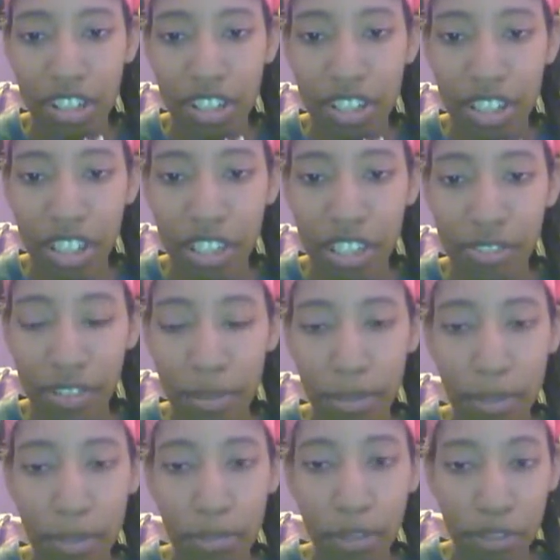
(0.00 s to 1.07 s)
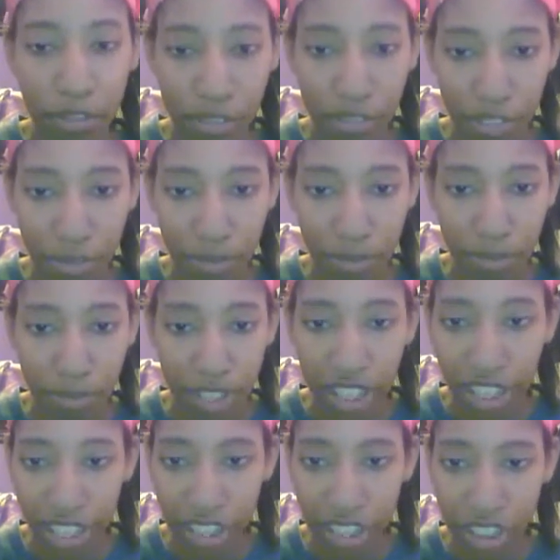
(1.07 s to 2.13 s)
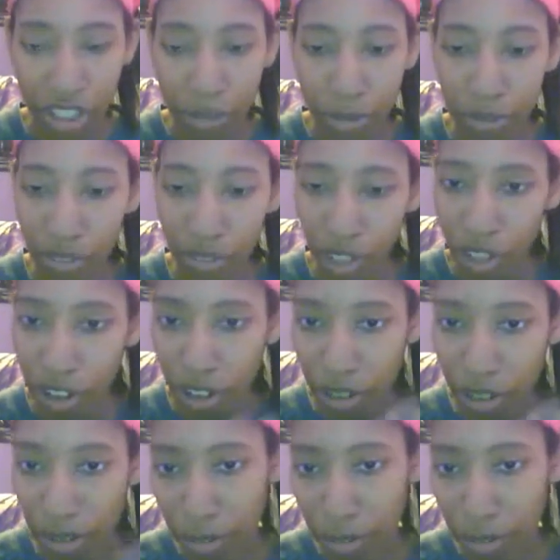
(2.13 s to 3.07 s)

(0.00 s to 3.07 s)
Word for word: Ducky's family moved. And she moved all